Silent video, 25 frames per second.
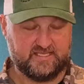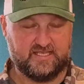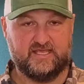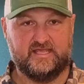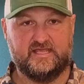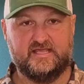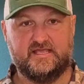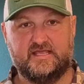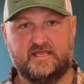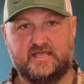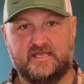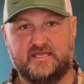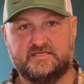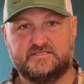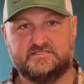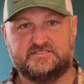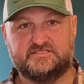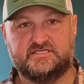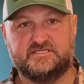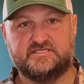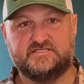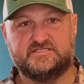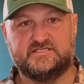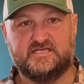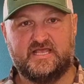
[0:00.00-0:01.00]
thing is
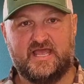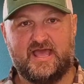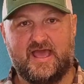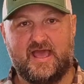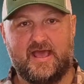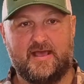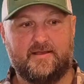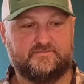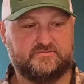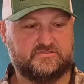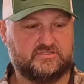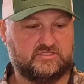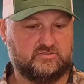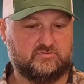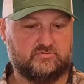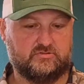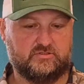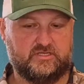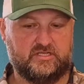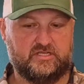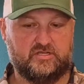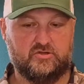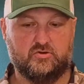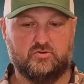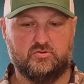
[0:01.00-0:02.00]
just
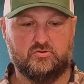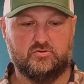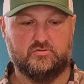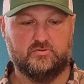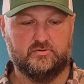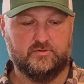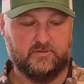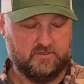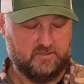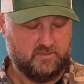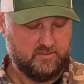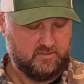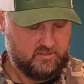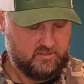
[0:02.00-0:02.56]
absolutely cool.